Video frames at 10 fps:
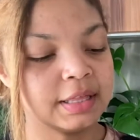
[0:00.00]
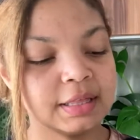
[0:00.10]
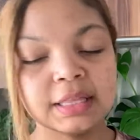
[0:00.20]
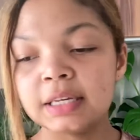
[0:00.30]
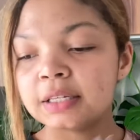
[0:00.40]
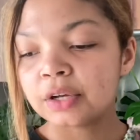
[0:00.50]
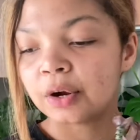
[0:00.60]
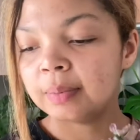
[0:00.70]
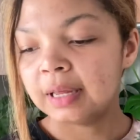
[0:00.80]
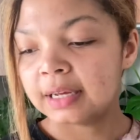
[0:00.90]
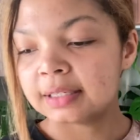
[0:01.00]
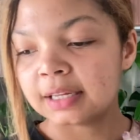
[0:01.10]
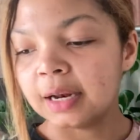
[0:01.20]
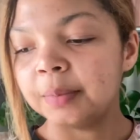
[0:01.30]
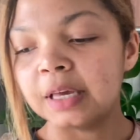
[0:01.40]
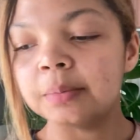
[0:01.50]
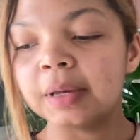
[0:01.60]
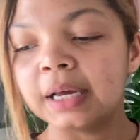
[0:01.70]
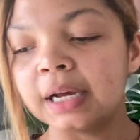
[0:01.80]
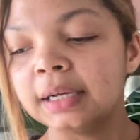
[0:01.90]
These are plants that I'm
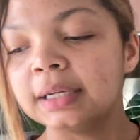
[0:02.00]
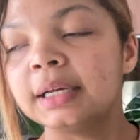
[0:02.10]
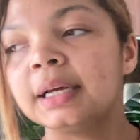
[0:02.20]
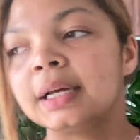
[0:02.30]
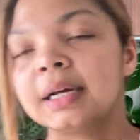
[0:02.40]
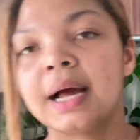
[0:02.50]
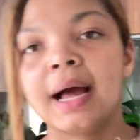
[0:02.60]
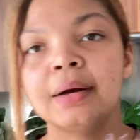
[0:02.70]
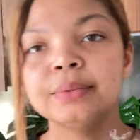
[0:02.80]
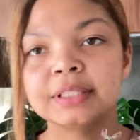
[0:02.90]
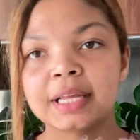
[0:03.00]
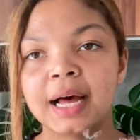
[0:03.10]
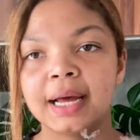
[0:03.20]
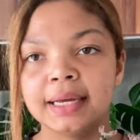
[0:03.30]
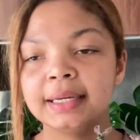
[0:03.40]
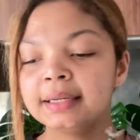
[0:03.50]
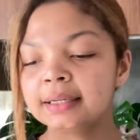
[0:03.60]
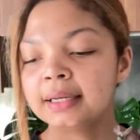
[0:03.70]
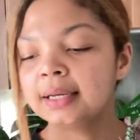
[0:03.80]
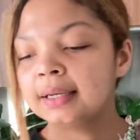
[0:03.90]
keeping outside.
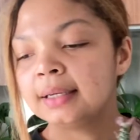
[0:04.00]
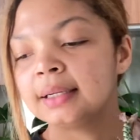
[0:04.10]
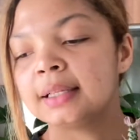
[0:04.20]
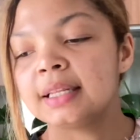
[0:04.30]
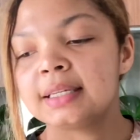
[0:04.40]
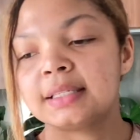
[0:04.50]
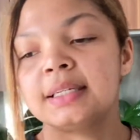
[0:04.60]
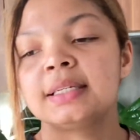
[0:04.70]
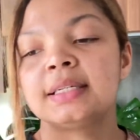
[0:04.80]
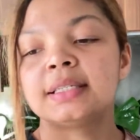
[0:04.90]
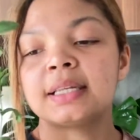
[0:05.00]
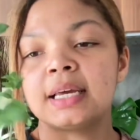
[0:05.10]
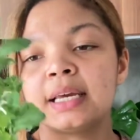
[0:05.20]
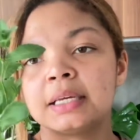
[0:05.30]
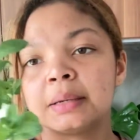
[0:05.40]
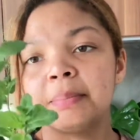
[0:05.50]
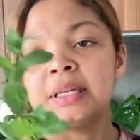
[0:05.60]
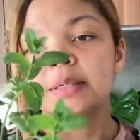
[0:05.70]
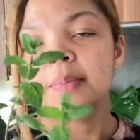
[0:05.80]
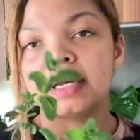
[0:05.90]
This is a
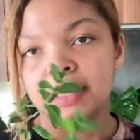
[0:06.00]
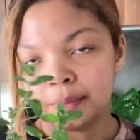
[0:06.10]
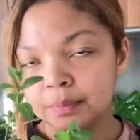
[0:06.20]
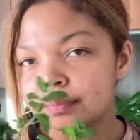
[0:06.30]
mint plant.